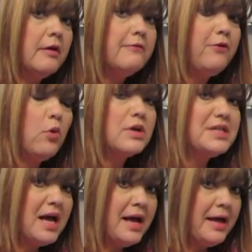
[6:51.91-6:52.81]
4
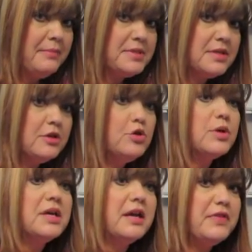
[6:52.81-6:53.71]
times, you
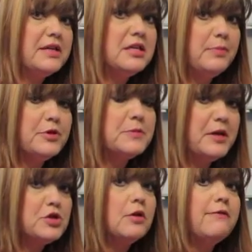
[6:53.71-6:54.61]
can get that deep blue
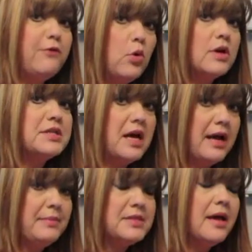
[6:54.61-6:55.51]
special 4
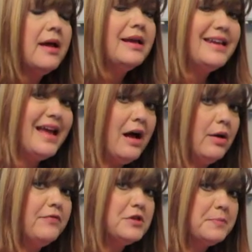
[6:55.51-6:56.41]
times. Now,
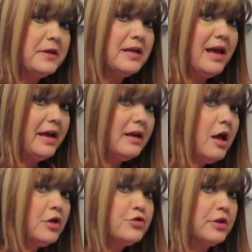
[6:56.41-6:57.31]
if you spend
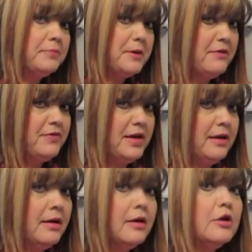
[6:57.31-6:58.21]
800
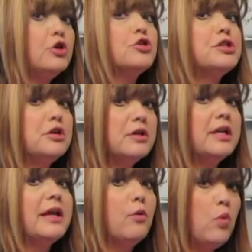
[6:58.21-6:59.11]
PV, you're still going
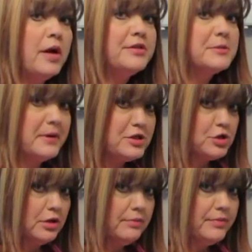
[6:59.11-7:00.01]
to get one
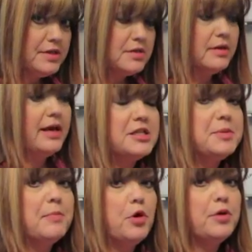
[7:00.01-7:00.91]
special. So it
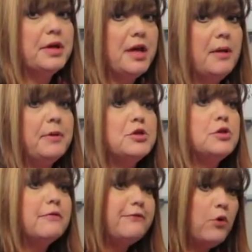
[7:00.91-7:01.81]
to be broken up
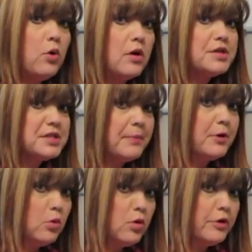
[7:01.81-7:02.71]
into 4
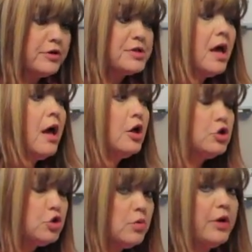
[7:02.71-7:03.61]
separate orders,
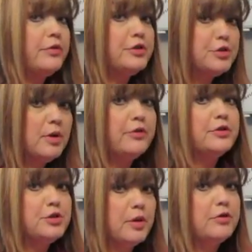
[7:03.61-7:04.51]
200,
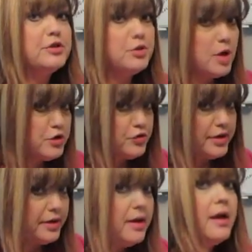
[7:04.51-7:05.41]
200, 200,
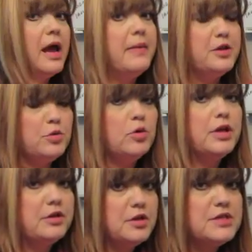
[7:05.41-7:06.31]
200. And then you will
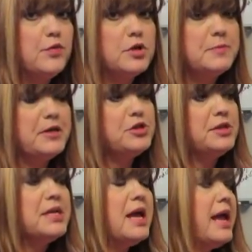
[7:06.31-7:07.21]
get those 4
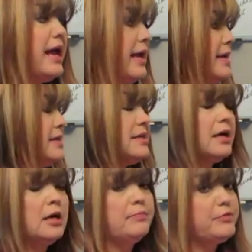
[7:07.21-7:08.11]
specials. And
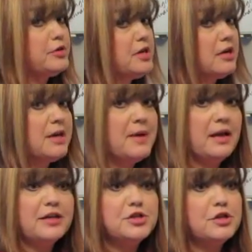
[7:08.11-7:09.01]
doTerra came out
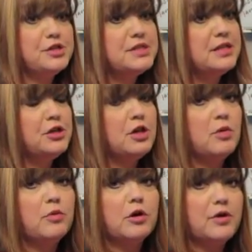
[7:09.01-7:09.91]
last year and just said, you know
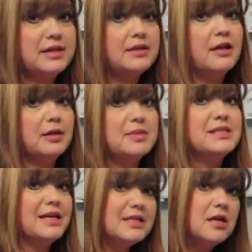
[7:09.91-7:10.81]
what, we're correcting a lot of
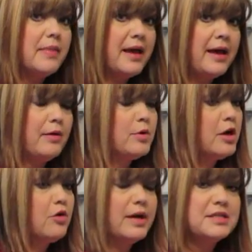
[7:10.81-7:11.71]
mistakes on that. We're
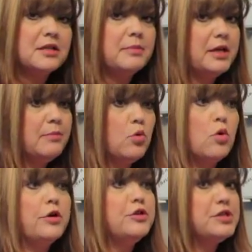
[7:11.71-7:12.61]
not correcting them
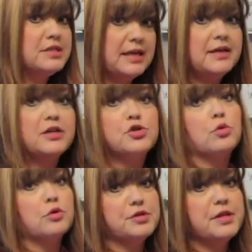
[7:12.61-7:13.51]
anymore. You just need to get your
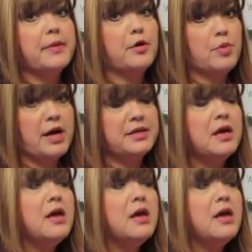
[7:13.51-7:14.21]
orders in there right.